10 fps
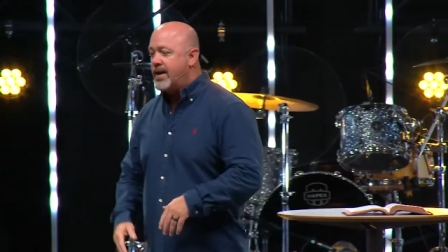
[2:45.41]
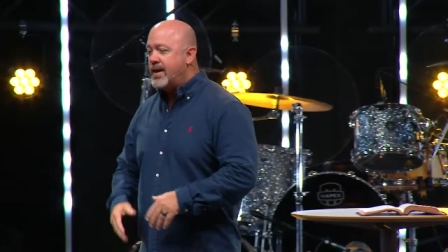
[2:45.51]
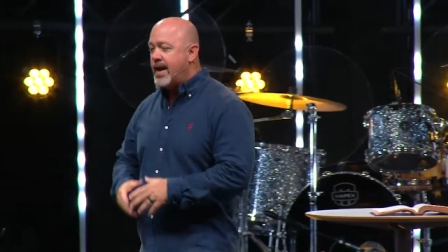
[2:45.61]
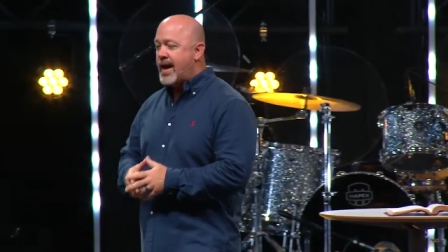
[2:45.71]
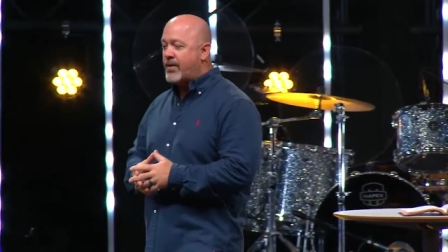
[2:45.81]

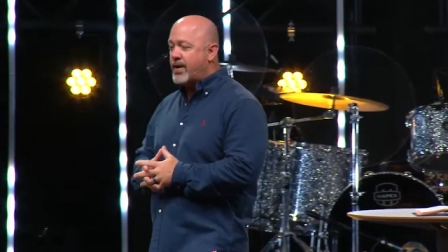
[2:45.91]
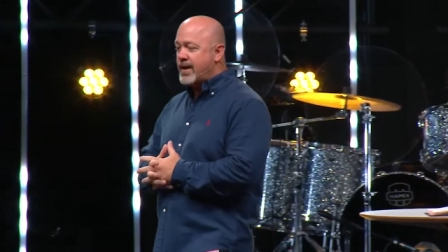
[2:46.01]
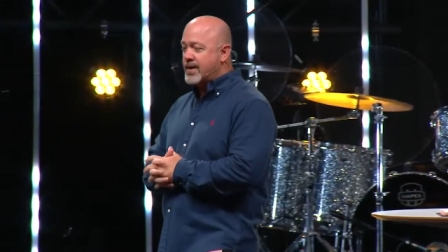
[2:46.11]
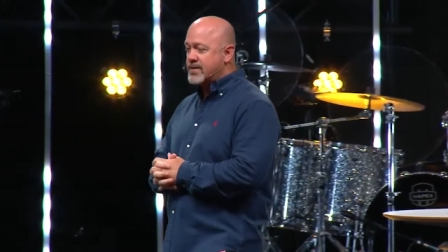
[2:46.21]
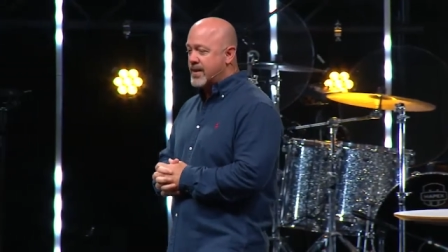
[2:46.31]
Now
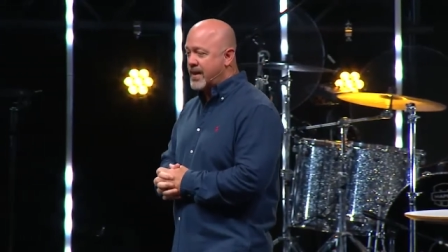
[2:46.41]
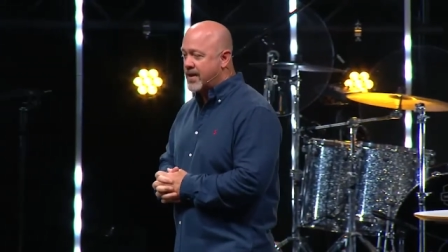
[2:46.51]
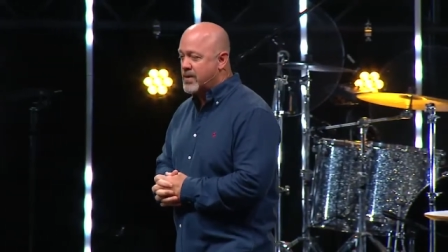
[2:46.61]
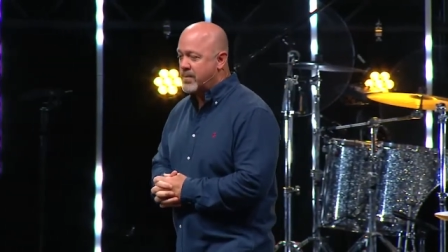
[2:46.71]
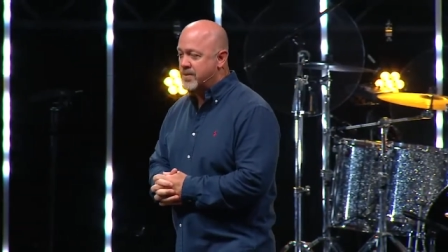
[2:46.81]
he does a lot
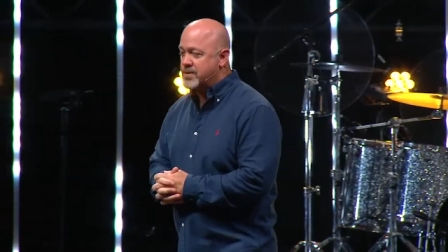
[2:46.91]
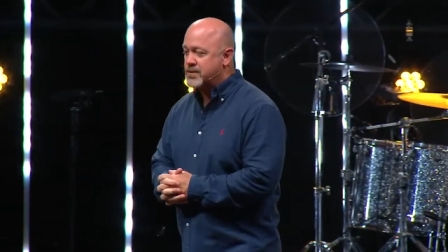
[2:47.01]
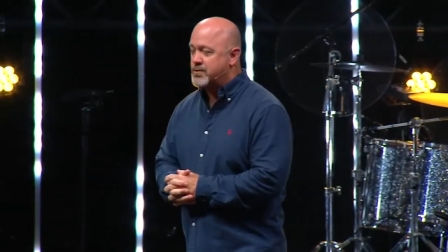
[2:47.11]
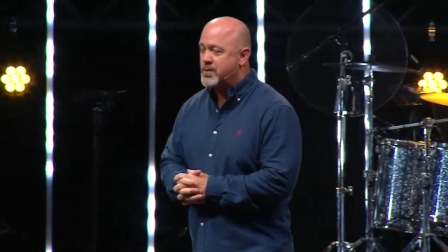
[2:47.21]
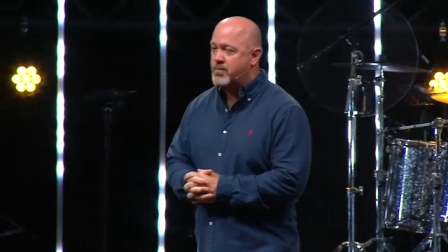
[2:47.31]
of
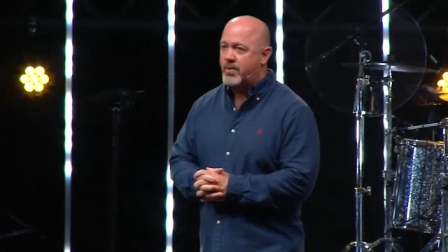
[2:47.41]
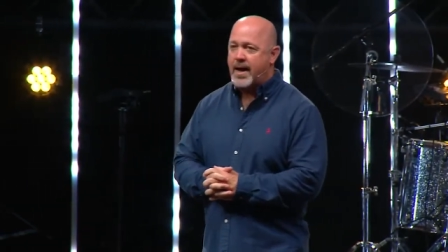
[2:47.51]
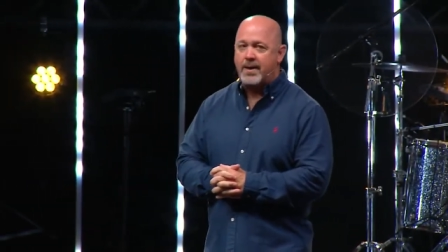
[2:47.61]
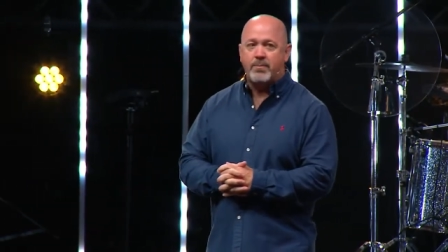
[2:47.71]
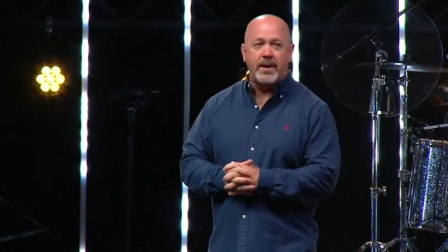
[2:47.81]
commercials with Brad